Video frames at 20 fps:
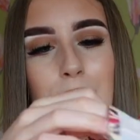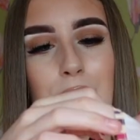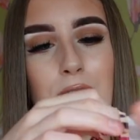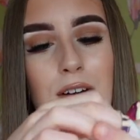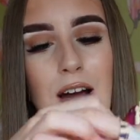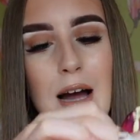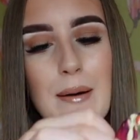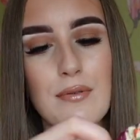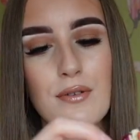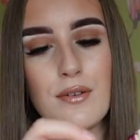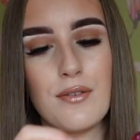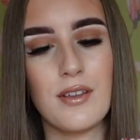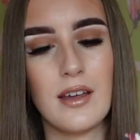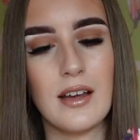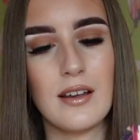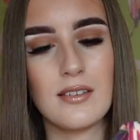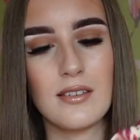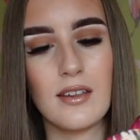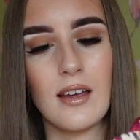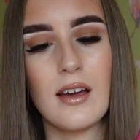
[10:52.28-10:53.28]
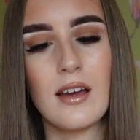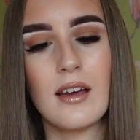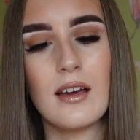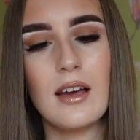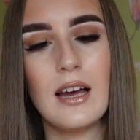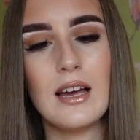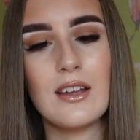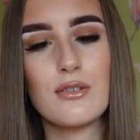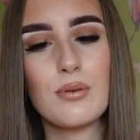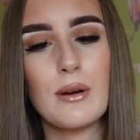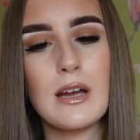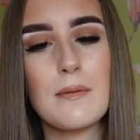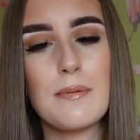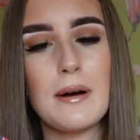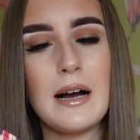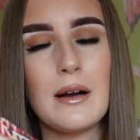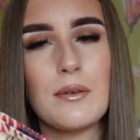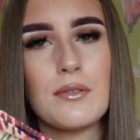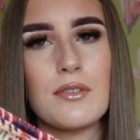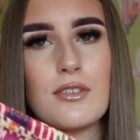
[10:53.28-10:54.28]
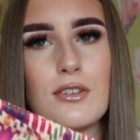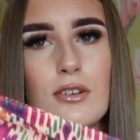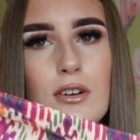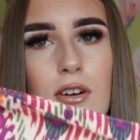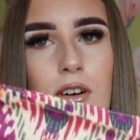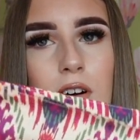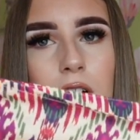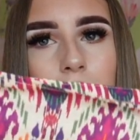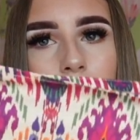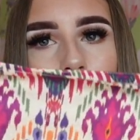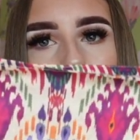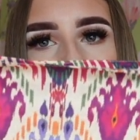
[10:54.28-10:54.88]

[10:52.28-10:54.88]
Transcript: am very happy with this. It is £20, so